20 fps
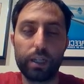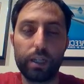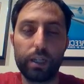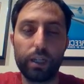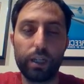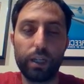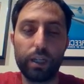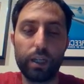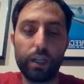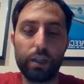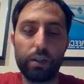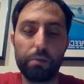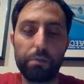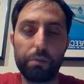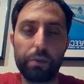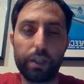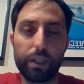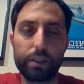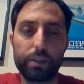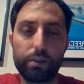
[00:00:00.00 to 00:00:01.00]

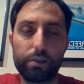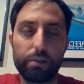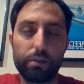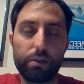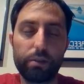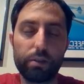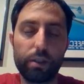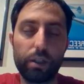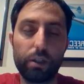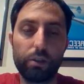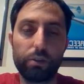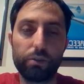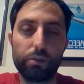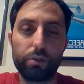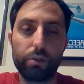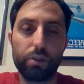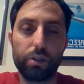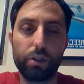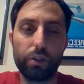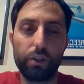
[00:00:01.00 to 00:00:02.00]
that's
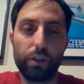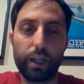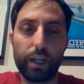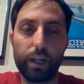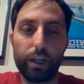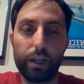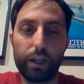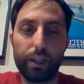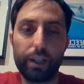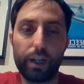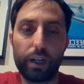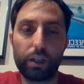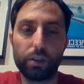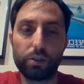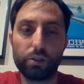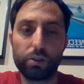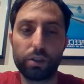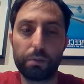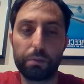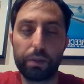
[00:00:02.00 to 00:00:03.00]
still there. And then
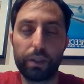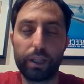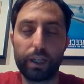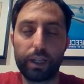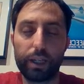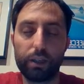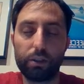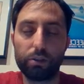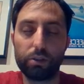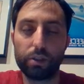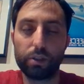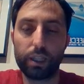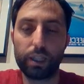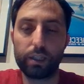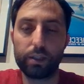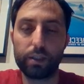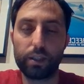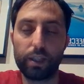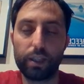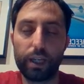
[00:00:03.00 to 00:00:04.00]
also something that kills
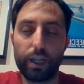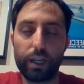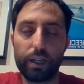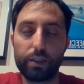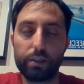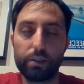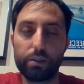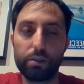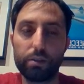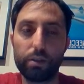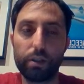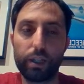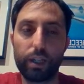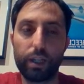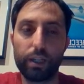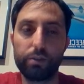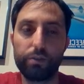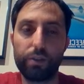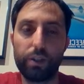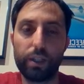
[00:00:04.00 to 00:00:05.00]
things in the ice
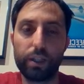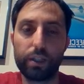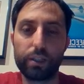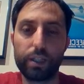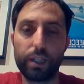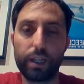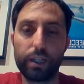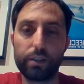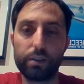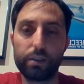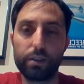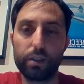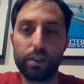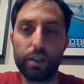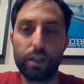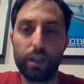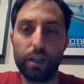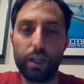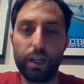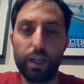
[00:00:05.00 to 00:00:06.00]
against Phoenix decks.
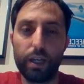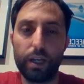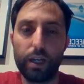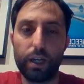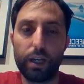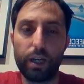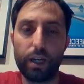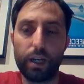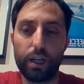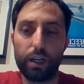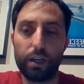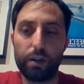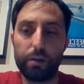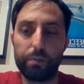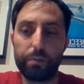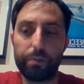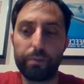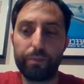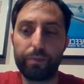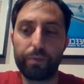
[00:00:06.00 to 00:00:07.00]

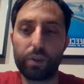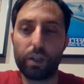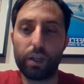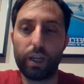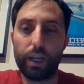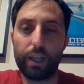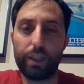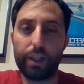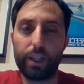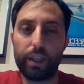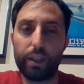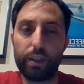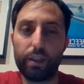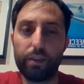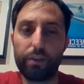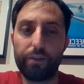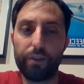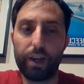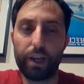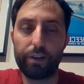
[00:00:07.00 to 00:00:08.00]
And then
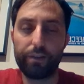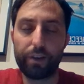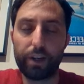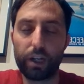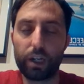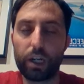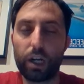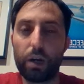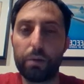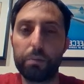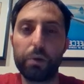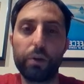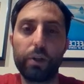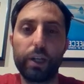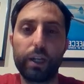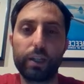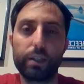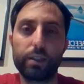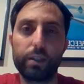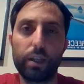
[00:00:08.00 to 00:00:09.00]
the Vanifair combo
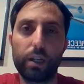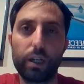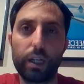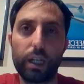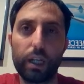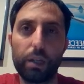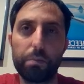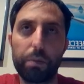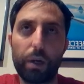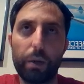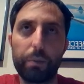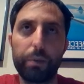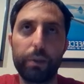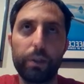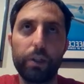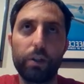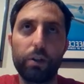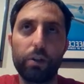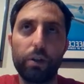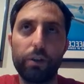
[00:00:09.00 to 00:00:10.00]
decks that are getting
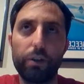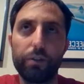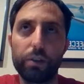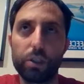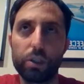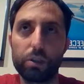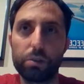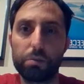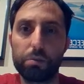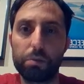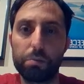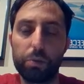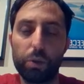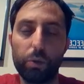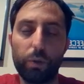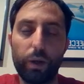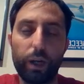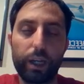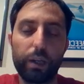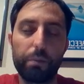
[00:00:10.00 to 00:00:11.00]
popular, or even just
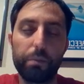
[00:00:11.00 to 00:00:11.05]
blue-white